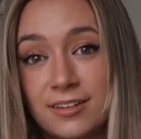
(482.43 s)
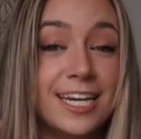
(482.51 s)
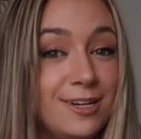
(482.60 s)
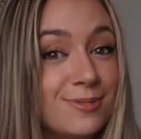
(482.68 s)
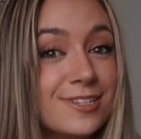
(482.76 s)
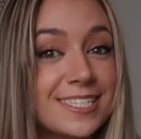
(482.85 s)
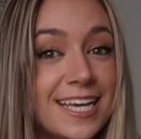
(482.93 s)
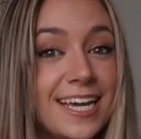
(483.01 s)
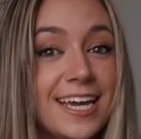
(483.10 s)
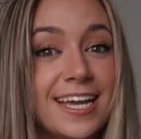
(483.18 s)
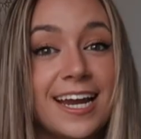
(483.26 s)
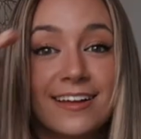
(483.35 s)
And you will
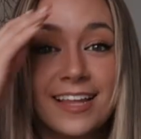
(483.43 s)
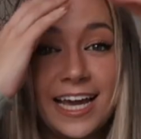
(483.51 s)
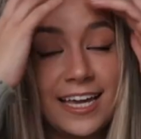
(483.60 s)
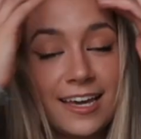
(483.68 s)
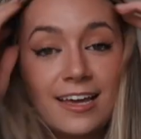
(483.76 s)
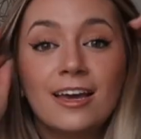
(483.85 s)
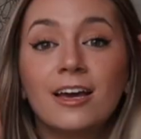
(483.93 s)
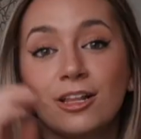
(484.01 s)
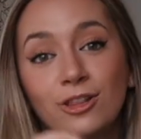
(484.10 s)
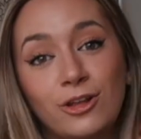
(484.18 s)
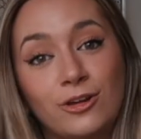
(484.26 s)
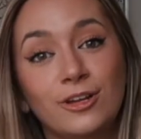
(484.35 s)
see in our like
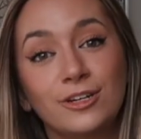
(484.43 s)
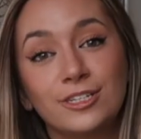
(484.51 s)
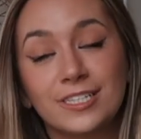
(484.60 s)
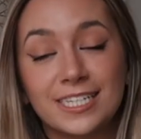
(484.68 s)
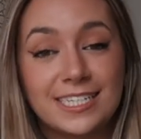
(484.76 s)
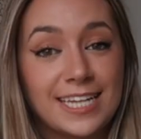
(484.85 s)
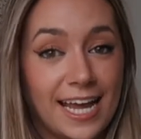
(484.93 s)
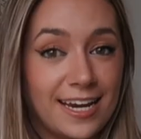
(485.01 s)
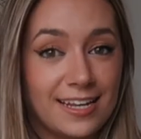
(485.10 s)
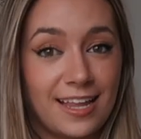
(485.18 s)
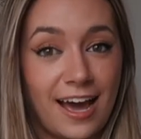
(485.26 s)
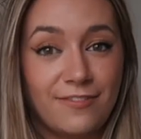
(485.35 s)
Lulu's day in
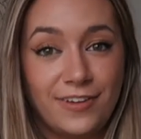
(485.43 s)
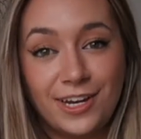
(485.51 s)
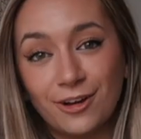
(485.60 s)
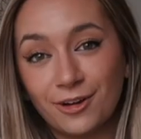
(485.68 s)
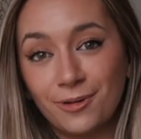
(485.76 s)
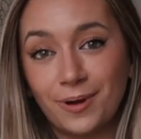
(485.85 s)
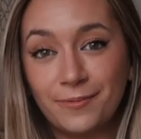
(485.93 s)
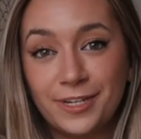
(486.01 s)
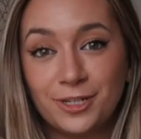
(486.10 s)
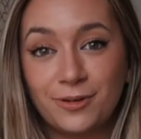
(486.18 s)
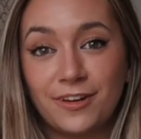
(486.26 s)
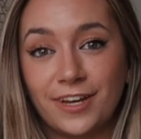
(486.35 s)
a life video when we
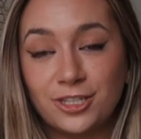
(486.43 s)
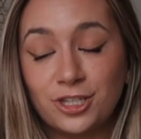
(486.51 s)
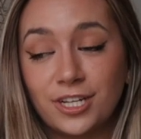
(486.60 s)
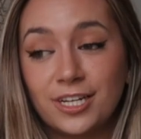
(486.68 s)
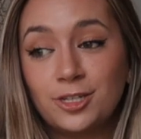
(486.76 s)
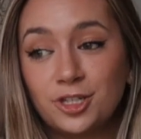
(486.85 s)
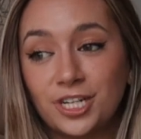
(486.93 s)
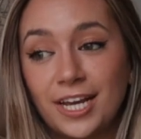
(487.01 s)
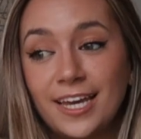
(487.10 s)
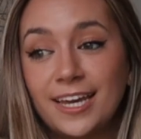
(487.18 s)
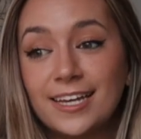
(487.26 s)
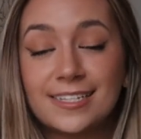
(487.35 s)
do it eventually,
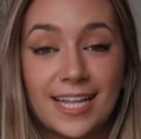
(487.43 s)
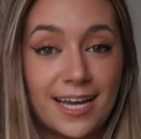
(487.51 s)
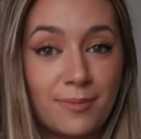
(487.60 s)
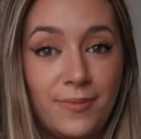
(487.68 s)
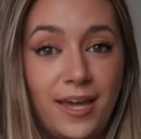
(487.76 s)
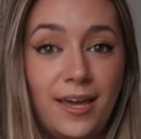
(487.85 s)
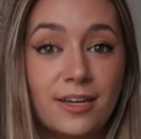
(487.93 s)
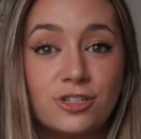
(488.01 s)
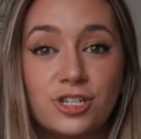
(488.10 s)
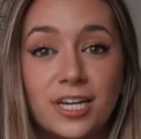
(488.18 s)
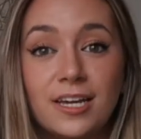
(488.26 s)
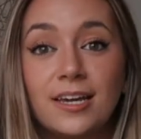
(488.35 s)
she is like me.
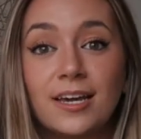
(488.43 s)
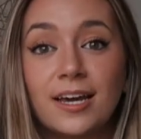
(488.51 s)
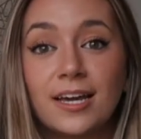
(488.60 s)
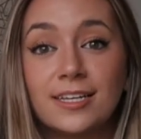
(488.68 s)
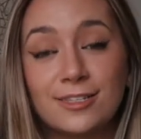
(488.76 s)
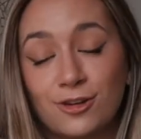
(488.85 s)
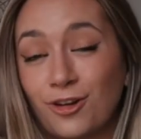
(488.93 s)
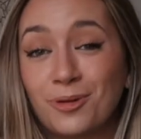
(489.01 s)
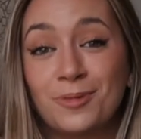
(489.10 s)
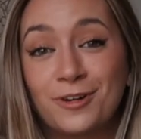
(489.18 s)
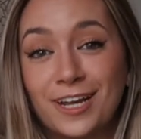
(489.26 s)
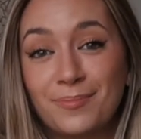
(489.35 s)
She is not a
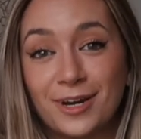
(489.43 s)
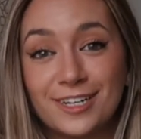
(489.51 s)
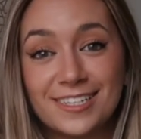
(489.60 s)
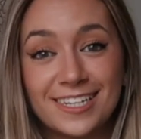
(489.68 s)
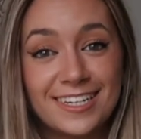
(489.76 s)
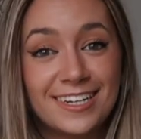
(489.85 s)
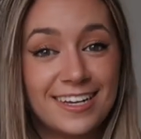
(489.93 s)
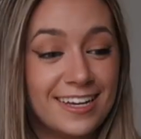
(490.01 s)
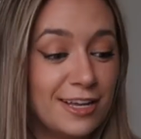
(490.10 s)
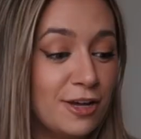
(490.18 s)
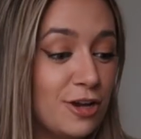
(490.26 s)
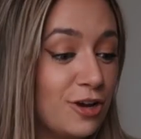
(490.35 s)
morning person.
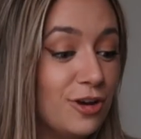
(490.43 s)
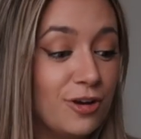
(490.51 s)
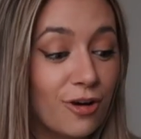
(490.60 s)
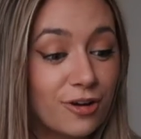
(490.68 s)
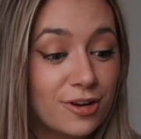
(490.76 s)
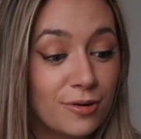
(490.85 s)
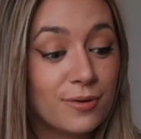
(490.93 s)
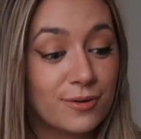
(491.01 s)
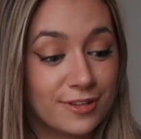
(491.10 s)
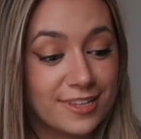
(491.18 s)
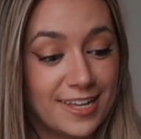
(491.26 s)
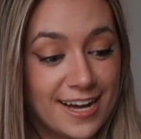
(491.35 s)
Not at
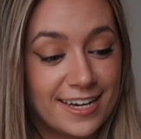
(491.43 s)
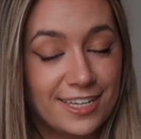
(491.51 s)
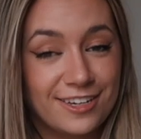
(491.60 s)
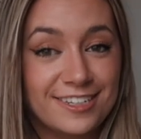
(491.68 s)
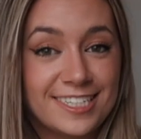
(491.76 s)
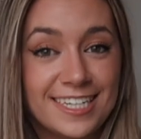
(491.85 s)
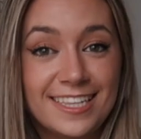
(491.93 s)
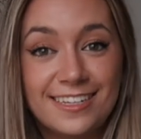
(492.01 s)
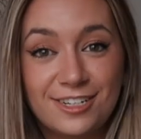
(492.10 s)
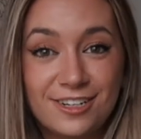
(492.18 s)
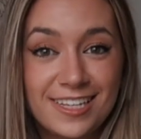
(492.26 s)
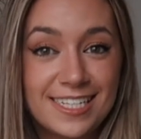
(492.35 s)
all, are you? She
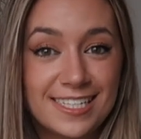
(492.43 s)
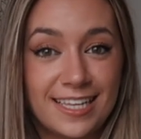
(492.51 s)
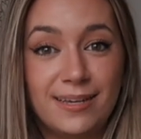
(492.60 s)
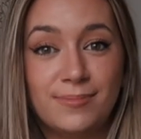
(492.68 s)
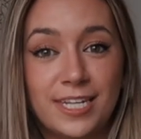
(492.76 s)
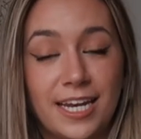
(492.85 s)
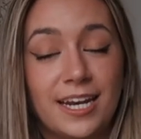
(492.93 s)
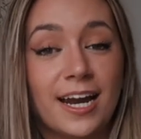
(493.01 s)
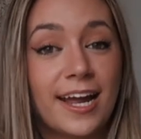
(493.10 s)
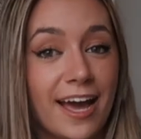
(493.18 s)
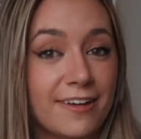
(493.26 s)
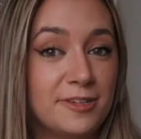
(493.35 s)
literally sleeps in and I
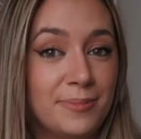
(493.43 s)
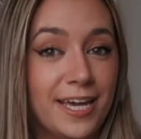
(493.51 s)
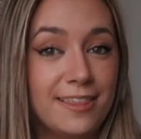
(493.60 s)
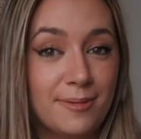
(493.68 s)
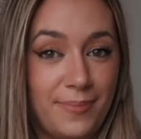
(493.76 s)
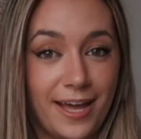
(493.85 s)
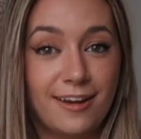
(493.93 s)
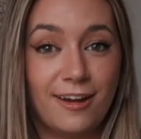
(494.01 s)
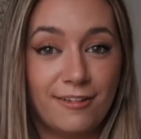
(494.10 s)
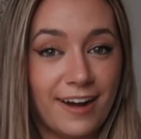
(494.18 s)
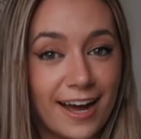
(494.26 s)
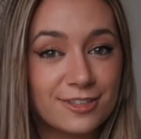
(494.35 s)
have to make the bed
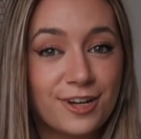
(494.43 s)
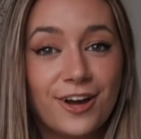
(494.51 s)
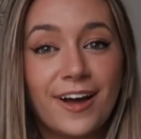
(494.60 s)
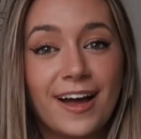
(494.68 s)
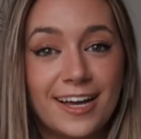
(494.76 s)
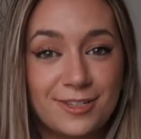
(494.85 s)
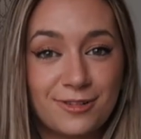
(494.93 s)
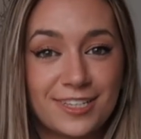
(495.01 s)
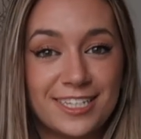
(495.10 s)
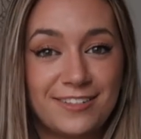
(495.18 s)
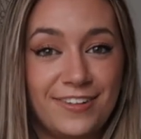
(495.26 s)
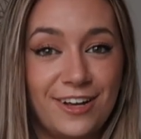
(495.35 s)
around her. I took
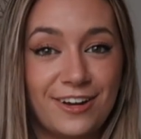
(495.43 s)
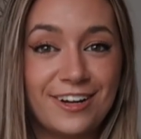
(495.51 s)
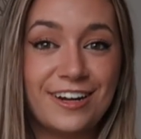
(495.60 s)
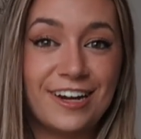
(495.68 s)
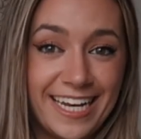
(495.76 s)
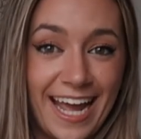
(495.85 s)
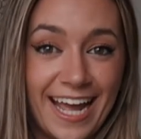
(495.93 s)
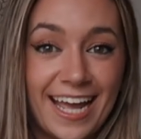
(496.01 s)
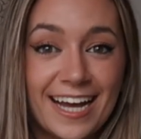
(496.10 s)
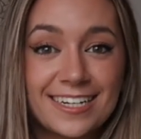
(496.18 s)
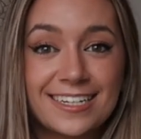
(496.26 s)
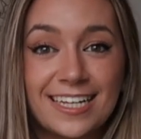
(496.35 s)
this video today
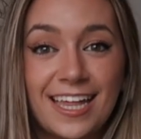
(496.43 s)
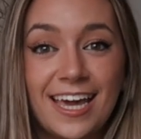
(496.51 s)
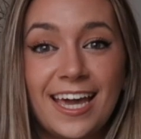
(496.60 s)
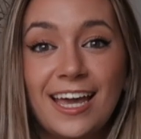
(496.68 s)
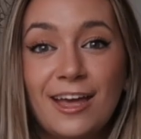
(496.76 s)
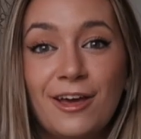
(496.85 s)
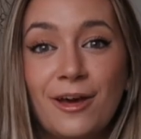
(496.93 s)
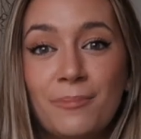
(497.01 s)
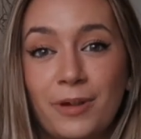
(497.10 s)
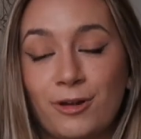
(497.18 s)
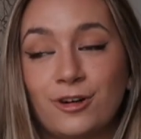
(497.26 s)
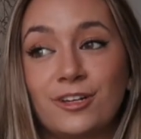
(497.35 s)
actually
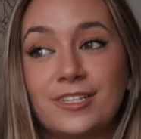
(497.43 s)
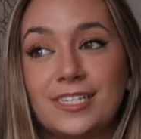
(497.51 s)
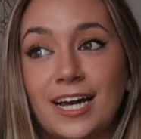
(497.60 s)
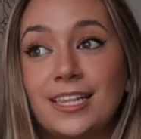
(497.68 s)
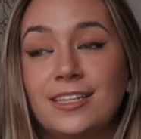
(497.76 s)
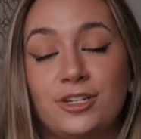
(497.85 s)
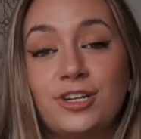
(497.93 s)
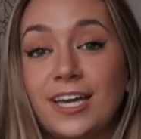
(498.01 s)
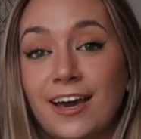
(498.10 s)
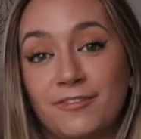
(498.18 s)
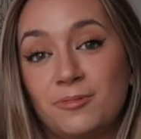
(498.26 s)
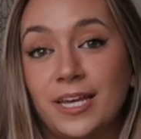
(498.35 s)
because I literally
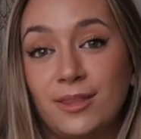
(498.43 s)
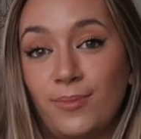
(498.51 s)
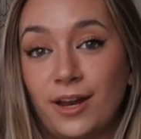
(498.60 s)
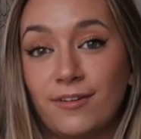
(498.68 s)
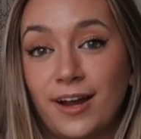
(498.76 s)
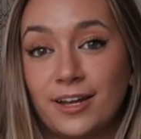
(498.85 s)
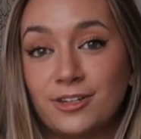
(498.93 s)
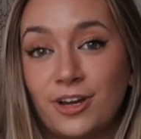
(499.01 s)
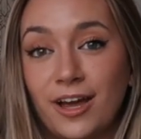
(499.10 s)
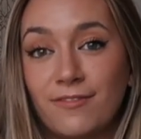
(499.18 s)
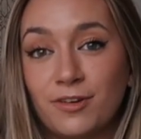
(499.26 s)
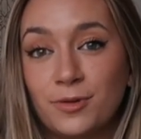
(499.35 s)
have to make the bed around her
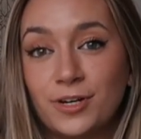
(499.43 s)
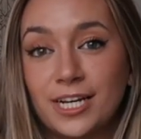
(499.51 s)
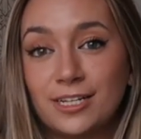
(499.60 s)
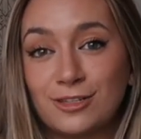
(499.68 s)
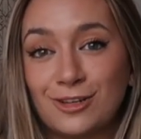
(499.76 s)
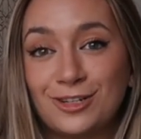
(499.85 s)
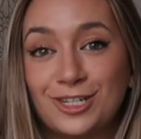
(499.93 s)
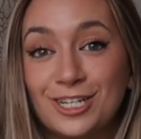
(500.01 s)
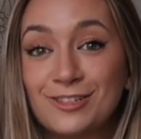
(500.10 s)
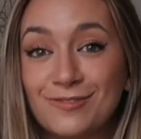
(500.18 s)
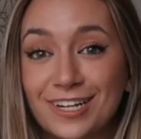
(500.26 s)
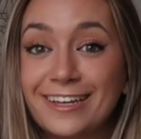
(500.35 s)
every morning. So
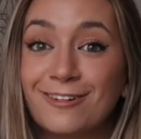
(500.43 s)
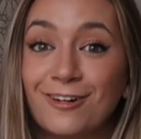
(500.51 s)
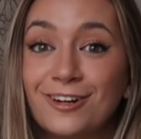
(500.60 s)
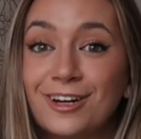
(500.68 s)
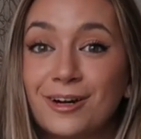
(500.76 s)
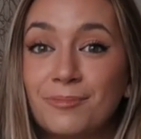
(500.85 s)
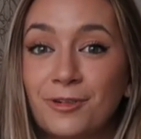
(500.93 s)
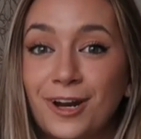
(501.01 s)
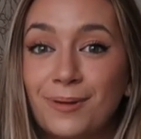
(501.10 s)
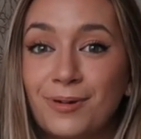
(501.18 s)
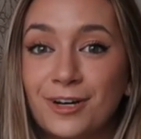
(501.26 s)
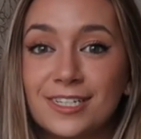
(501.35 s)
she's really not a
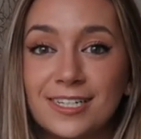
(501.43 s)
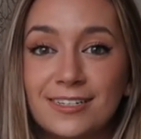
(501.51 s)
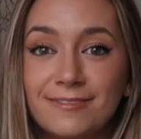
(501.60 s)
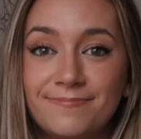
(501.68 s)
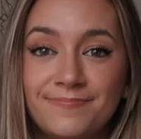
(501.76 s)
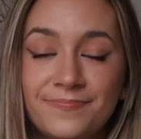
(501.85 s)
morning person.